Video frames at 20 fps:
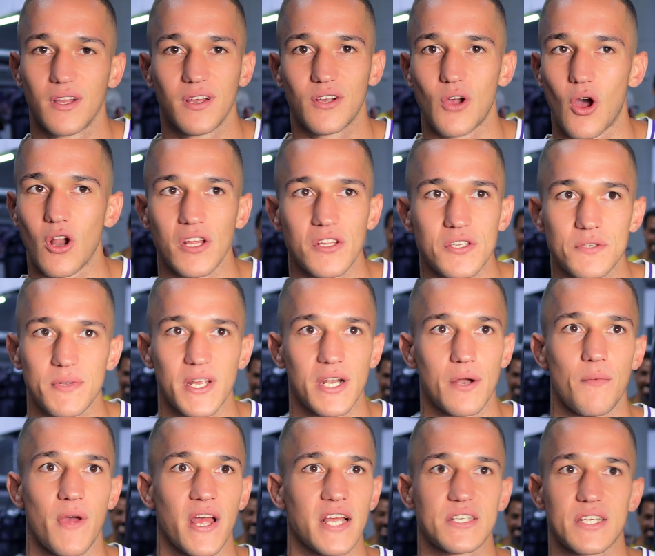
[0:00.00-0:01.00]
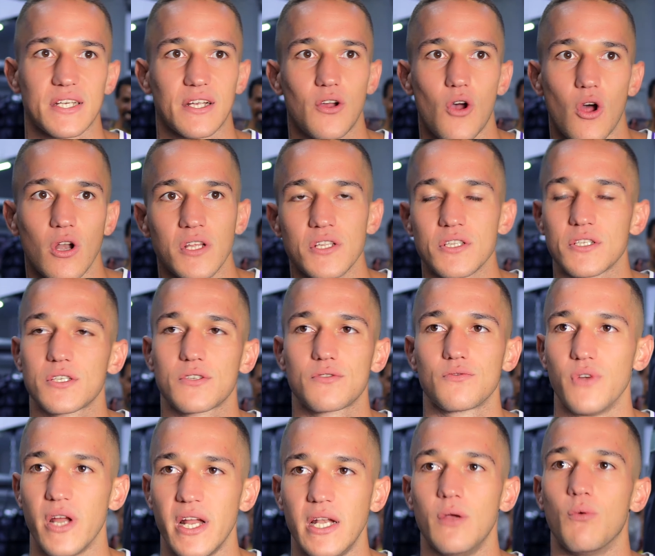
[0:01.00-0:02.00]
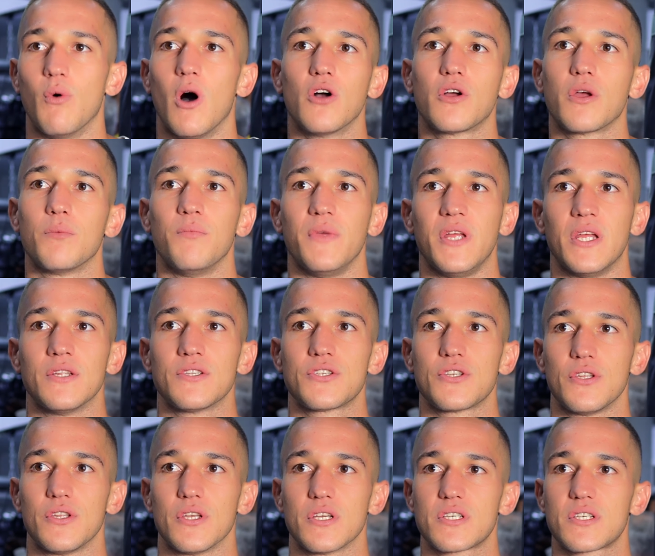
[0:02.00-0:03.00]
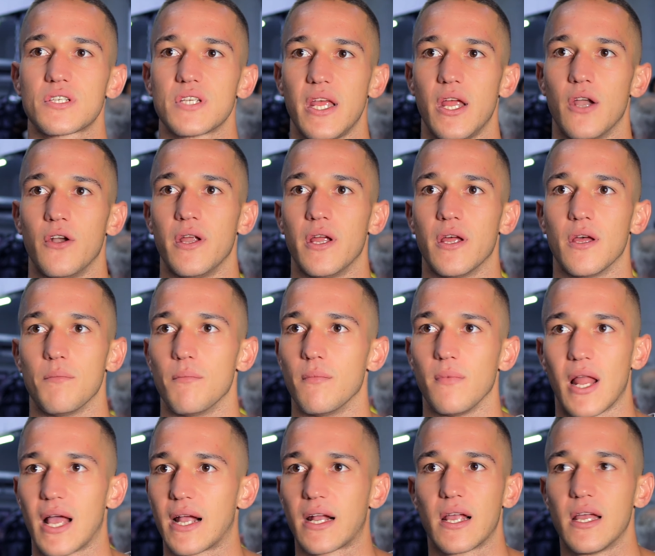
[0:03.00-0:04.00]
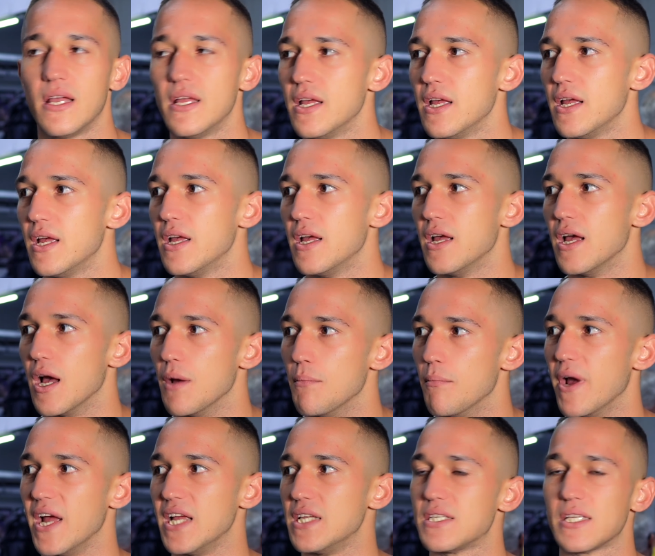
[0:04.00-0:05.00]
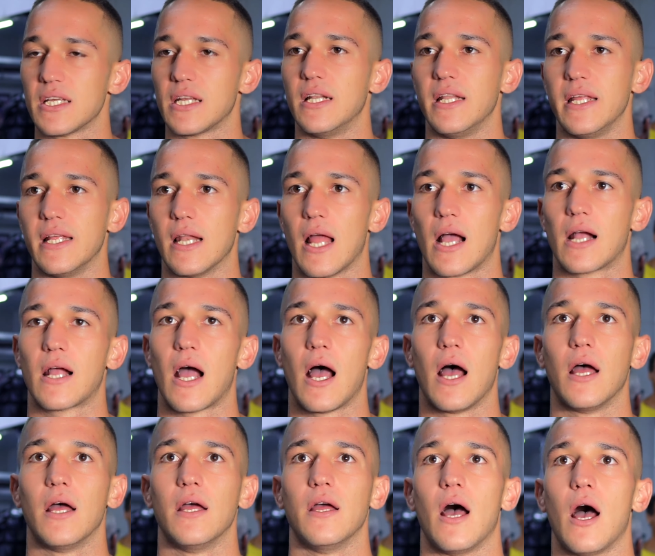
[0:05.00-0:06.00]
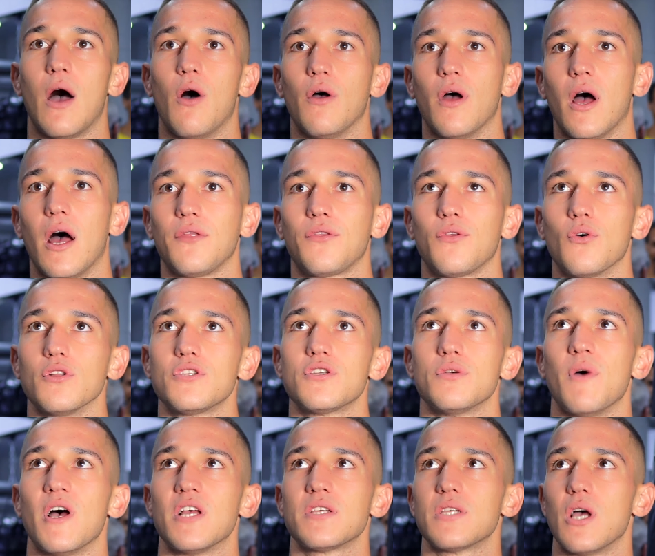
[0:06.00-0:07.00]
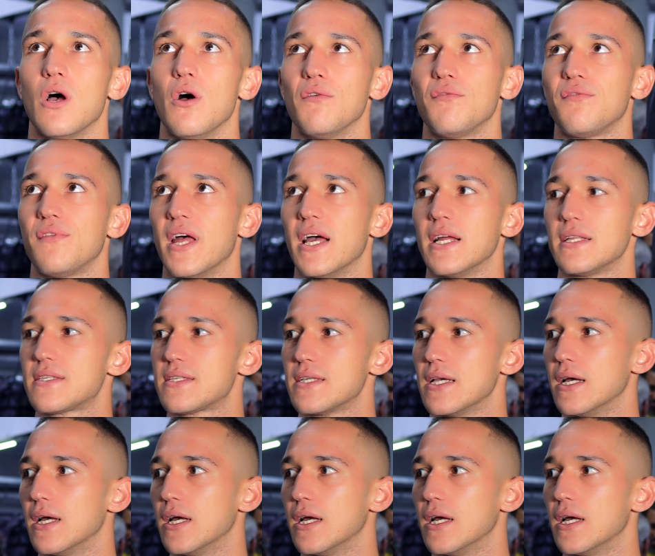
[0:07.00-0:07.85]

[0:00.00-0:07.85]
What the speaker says: Colin's been amazing. Colin's really welcomed me into this area, like, amazingly. Like, I thought to myself that